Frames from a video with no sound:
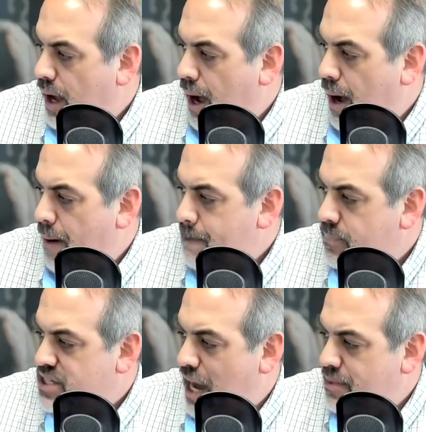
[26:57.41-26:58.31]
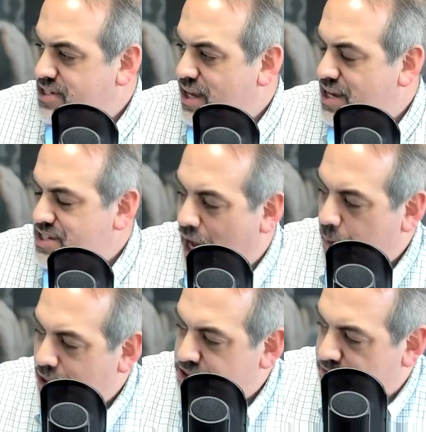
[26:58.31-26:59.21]
Thomas says,
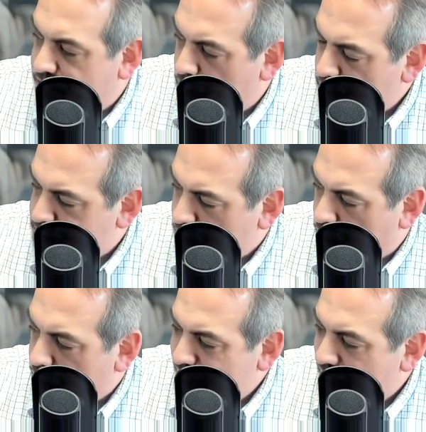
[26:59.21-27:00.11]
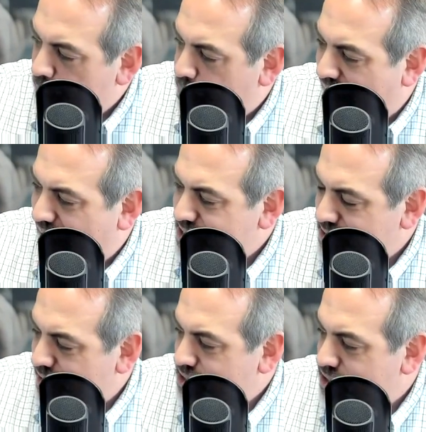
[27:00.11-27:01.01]
how much votes are needed to
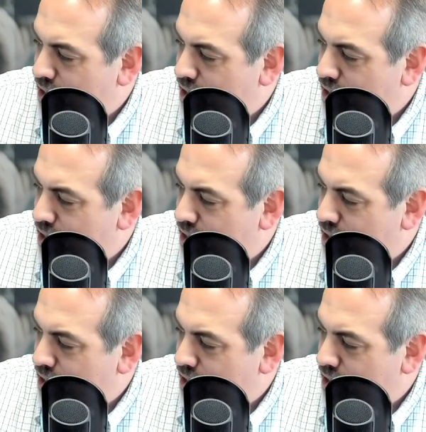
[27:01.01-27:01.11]
pass this?